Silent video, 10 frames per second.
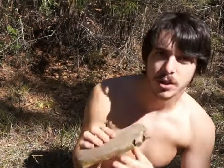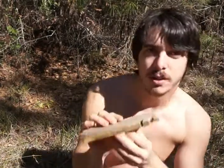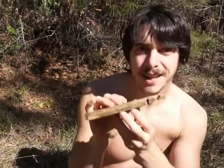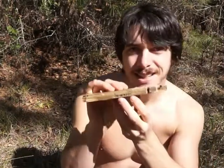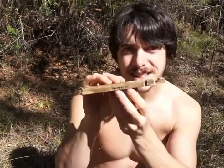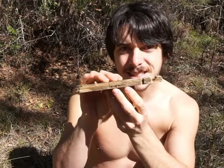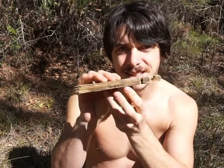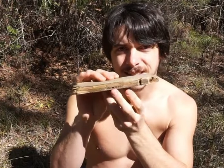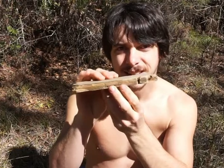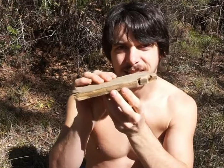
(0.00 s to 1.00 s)
thickness.
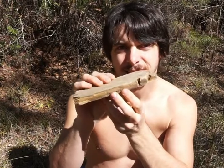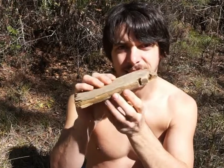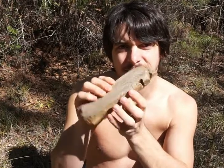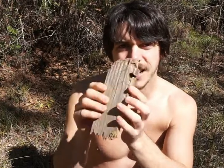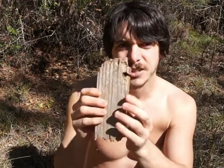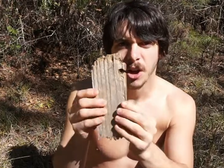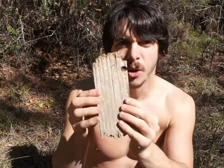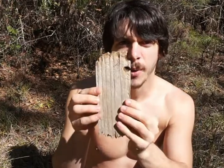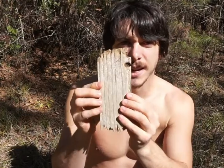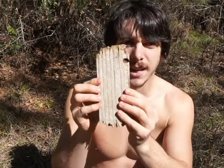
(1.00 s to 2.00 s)
It's
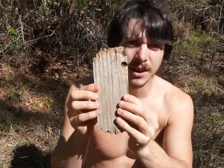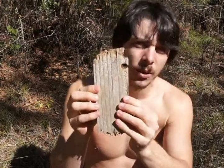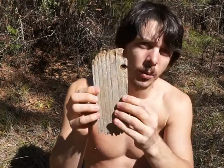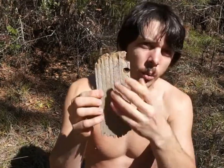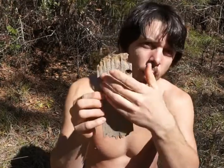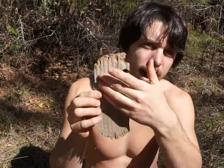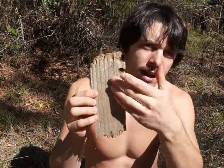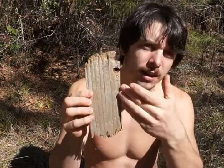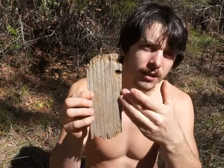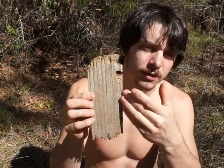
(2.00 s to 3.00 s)
already wide
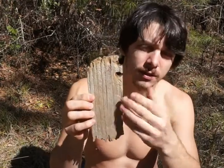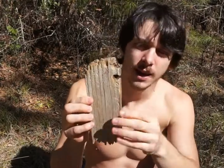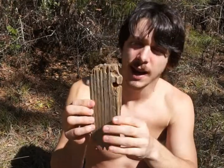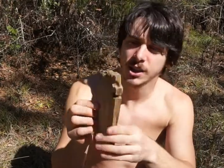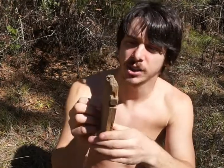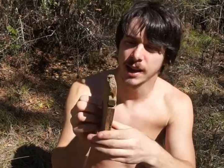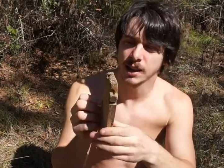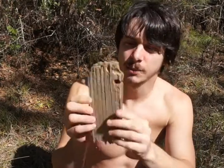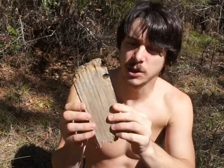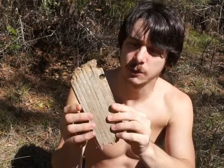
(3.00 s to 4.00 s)
enough. I actually
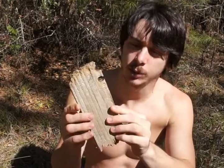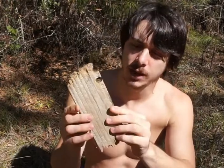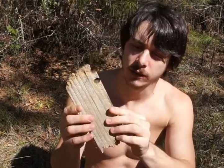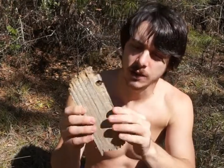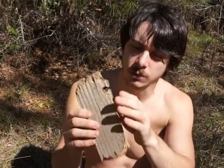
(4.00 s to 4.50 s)
ended up splitting this